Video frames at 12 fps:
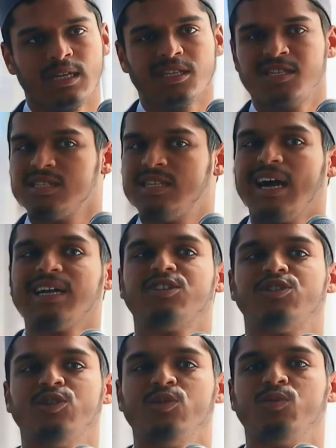This is the
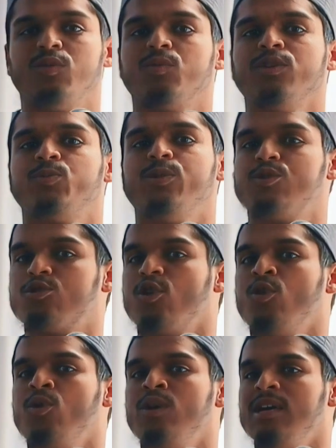attitude with which we should
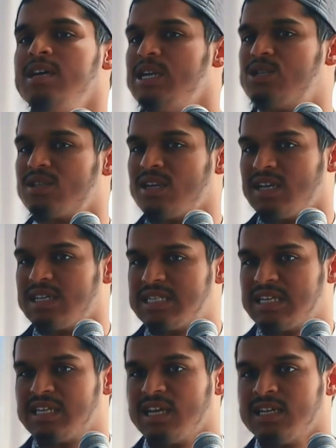go into the last
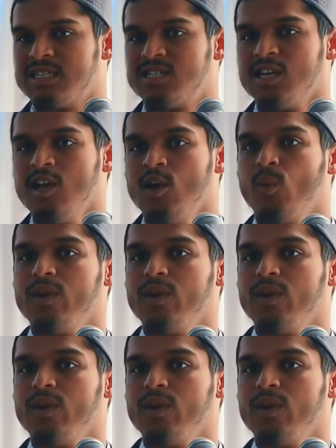10 nights.